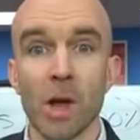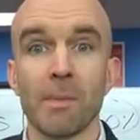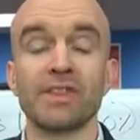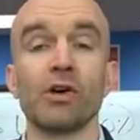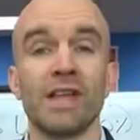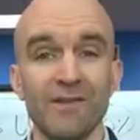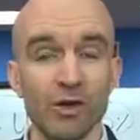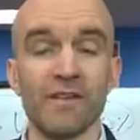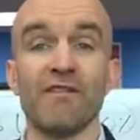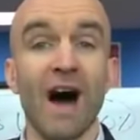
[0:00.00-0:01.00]
but they'll give you
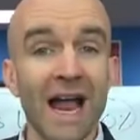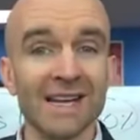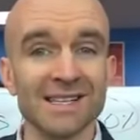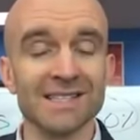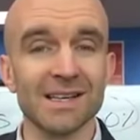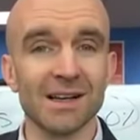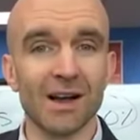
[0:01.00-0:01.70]
advice